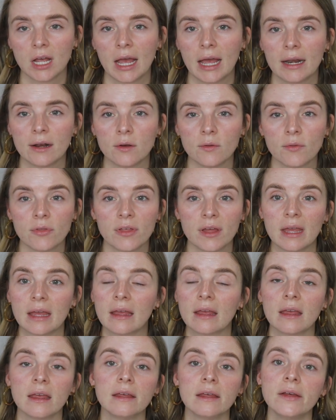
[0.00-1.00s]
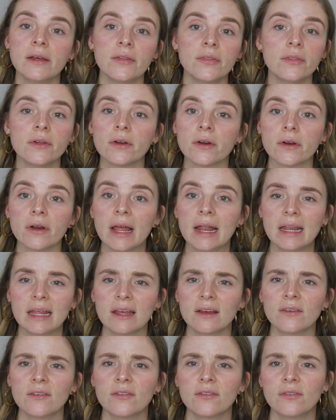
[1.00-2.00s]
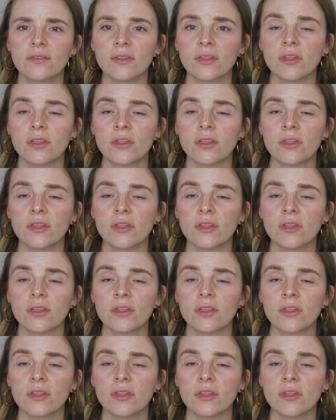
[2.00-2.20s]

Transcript: I don't think there are any of